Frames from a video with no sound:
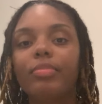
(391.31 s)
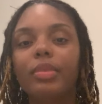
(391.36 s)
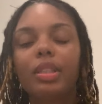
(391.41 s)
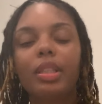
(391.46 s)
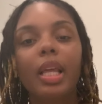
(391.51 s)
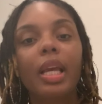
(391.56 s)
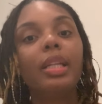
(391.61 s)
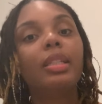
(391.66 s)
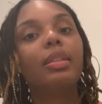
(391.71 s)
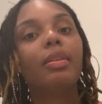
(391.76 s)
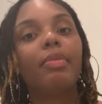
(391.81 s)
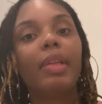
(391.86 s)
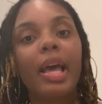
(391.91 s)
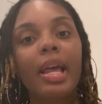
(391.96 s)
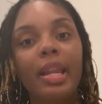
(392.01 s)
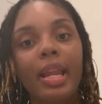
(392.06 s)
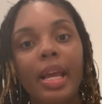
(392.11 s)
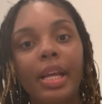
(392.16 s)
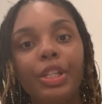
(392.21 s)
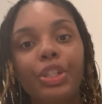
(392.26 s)
things of
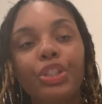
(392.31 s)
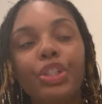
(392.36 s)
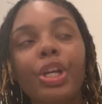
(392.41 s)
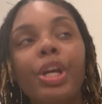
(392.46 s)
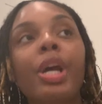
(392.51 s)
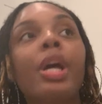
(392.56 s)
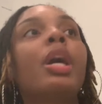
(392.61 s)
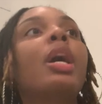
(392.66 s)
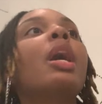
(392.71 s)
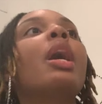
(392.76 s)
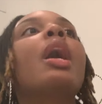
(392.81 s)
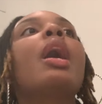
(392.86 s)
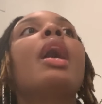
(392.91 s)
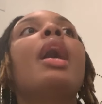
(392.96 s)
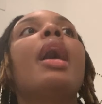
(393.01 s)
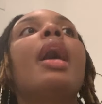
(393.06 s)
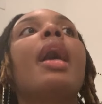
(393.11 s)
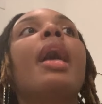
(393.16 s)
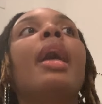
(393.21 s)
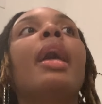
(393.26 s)
that nature
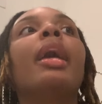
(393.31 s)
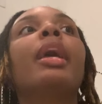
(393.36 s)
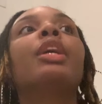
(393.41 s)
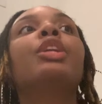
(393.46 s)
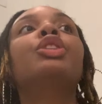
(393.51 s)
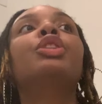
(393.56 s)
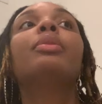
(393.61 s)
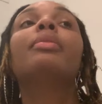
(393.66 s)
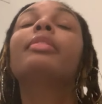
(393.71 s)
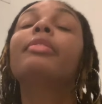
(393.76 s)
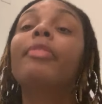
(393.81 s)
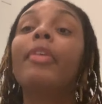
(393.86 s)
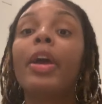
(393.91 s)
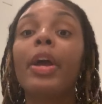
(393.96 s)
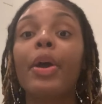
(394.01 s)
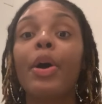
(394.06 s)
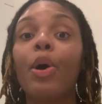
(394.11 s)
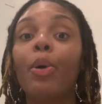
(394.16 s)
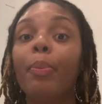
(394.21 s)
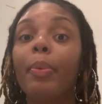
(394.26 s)
and she was
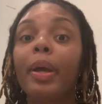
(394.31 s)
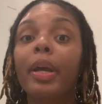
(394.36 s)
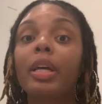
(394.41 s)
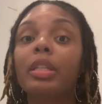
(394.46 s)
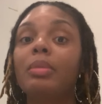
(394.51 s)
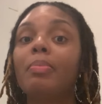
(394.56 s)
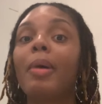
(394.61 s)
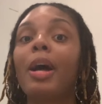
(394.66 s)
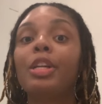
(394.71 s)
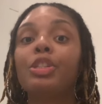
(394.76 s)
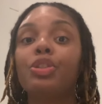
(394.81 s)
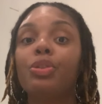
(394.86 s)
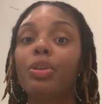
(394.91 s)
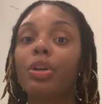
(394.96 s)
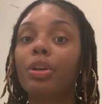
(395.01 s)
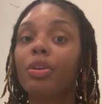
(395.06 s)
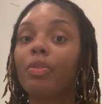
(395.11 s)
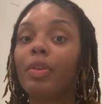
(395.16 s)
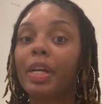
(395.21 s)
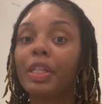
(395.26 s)
very open because mind you the
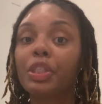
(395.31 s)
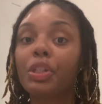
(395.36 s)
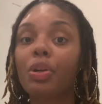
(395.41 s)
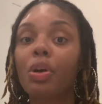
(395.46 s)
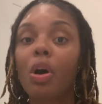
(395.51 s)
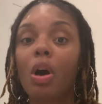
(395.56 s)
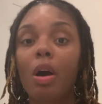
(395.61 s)
correctional